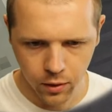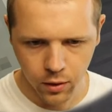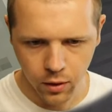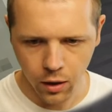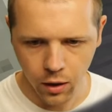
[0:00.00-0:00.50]

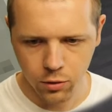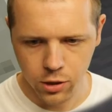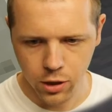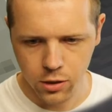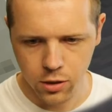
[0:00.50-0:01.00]
And you can
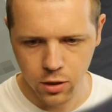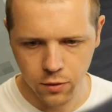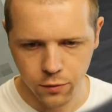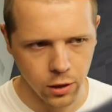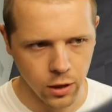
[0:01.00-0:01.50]
change the
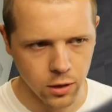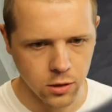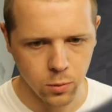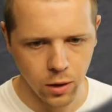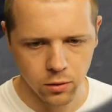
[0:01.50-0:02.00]
info text
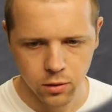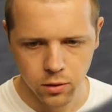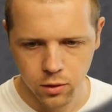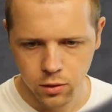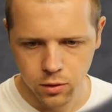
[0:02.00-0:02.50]
as well.
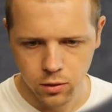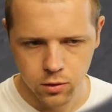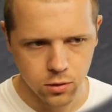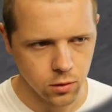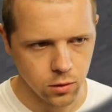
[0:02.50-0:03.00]

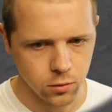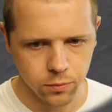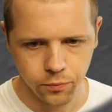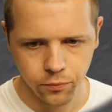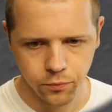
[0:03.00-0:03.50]
So...
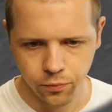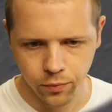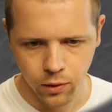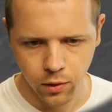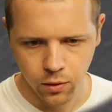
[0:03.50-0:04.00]

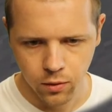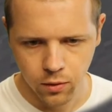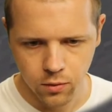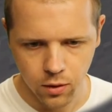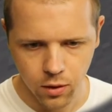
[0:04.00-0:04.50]

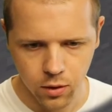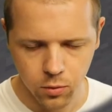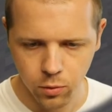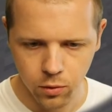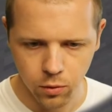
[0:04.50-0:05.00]
say this
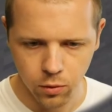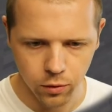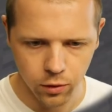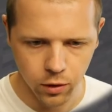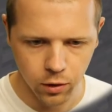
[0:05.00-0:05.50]
one over
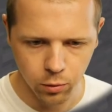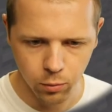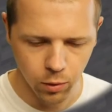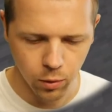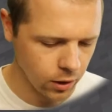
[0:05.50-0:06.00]
here we
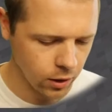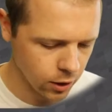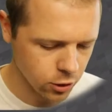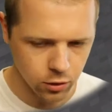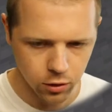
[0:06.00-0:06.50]
want
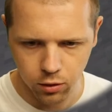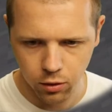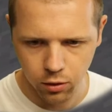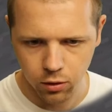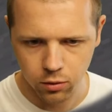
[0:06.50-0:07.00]
actually
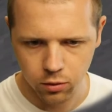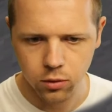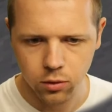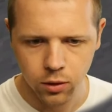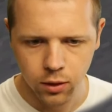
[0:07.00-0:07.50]
called
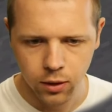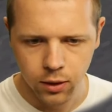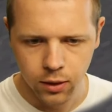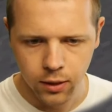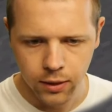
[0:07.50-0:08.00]

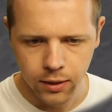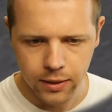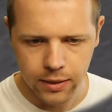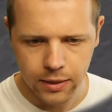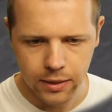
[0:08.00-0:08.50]

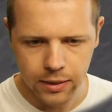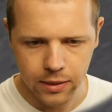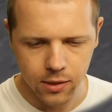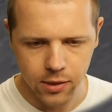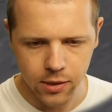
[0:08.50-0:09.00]

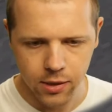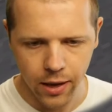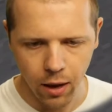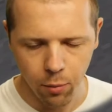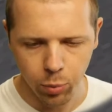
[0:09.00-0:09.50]

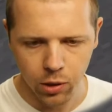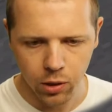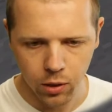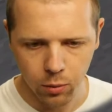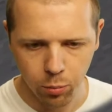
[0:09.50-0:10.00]

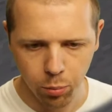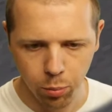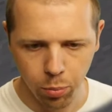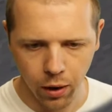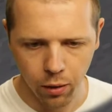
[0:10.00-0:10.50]
Zappy
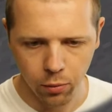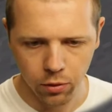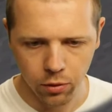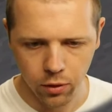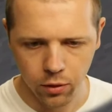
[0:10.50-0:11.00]
Power
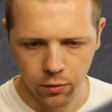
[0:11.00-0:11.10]
Thing.